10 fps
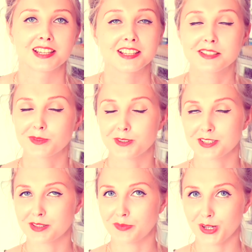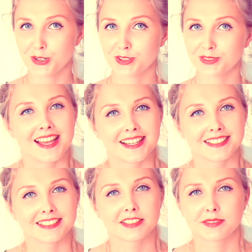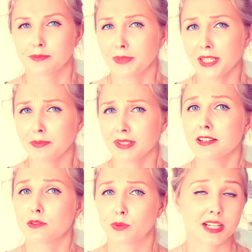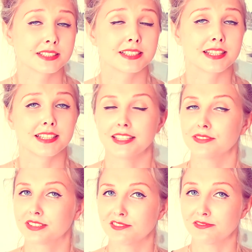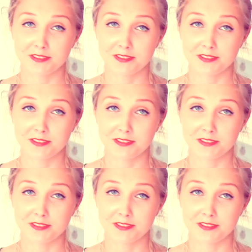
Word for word: his participation and maybe one day even